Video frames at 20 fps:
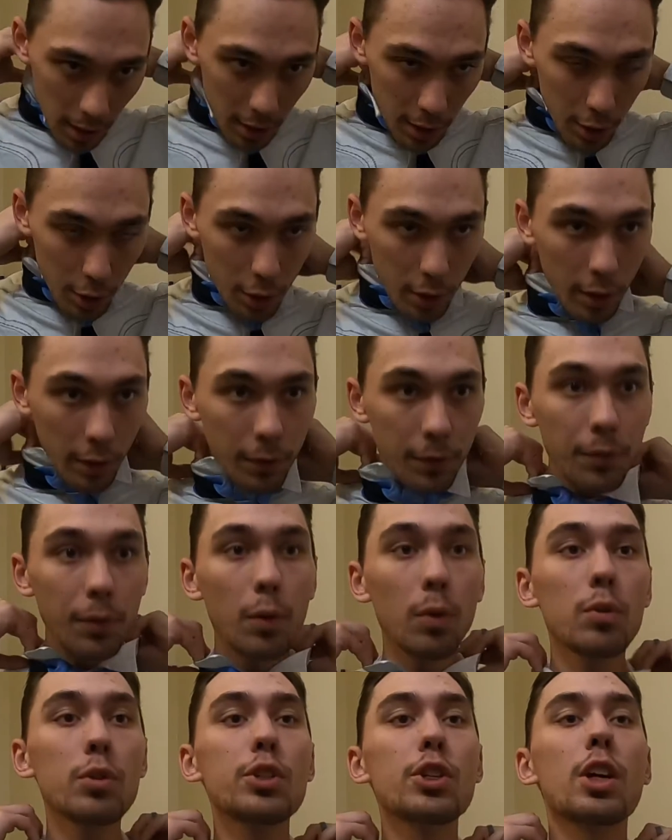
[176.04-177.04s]
And then you're gonna
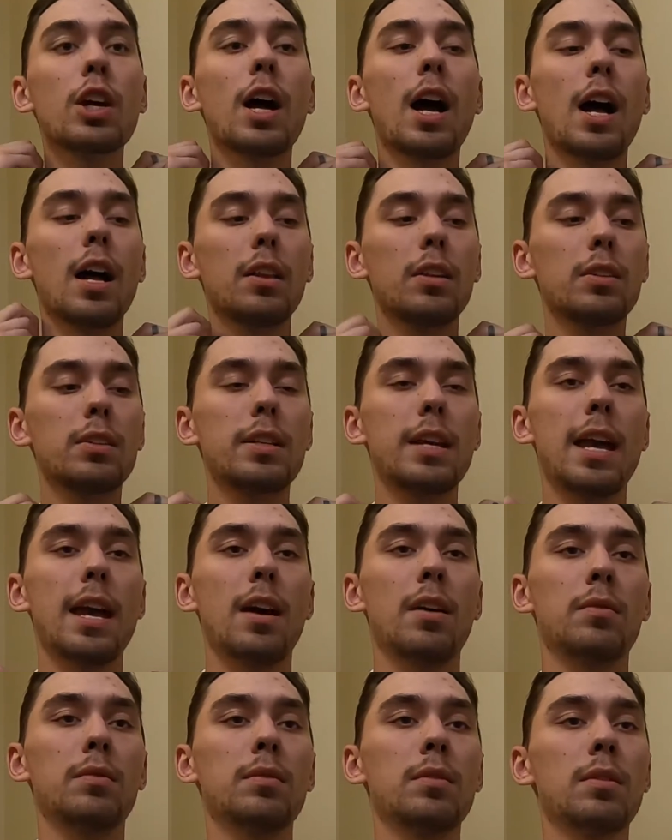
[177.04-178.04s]
fold your collar
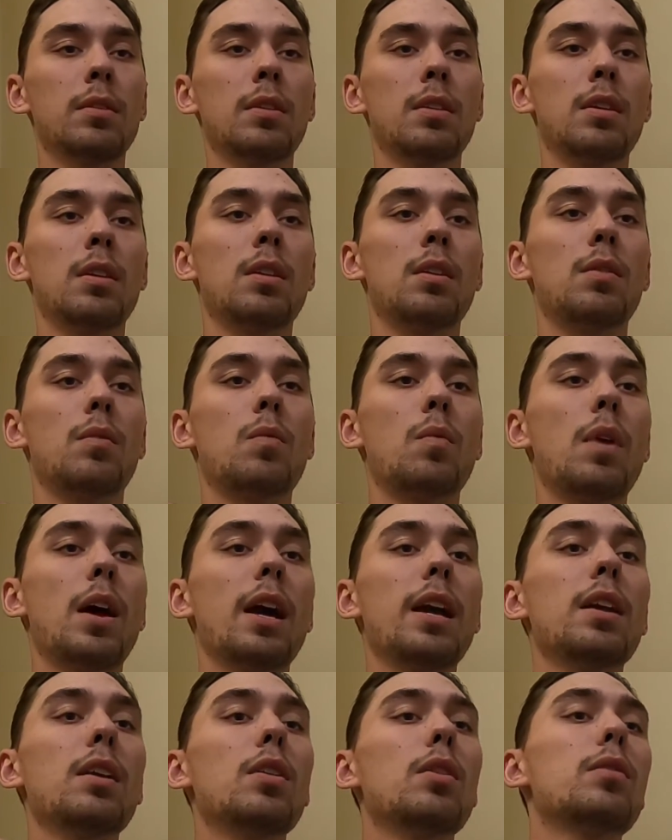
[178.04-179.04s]
down
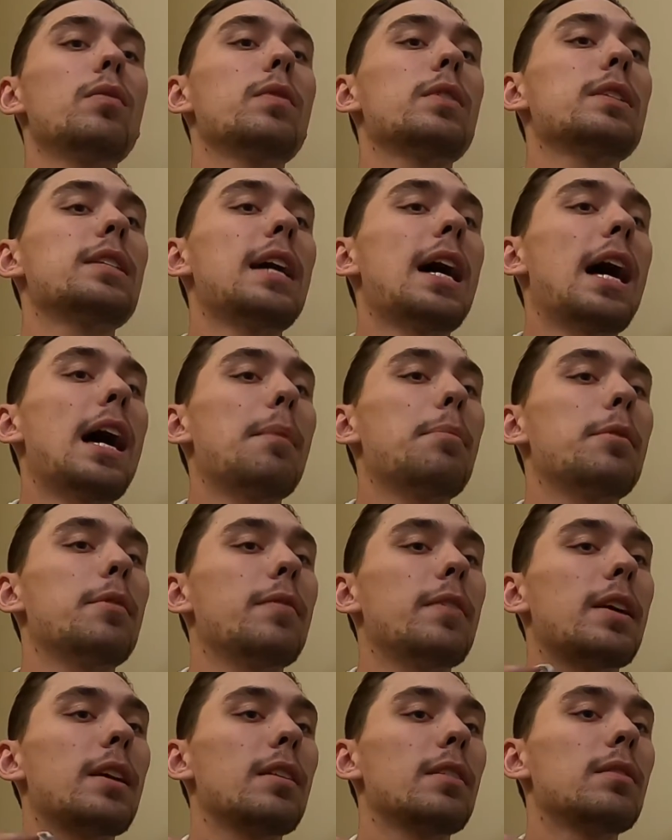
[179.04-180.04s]
right over top
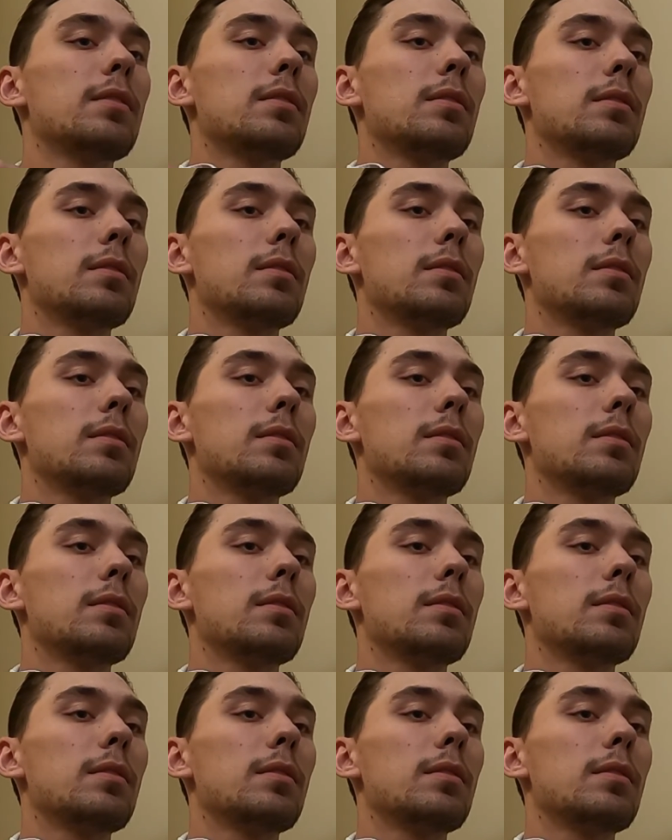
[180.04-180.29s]
of it.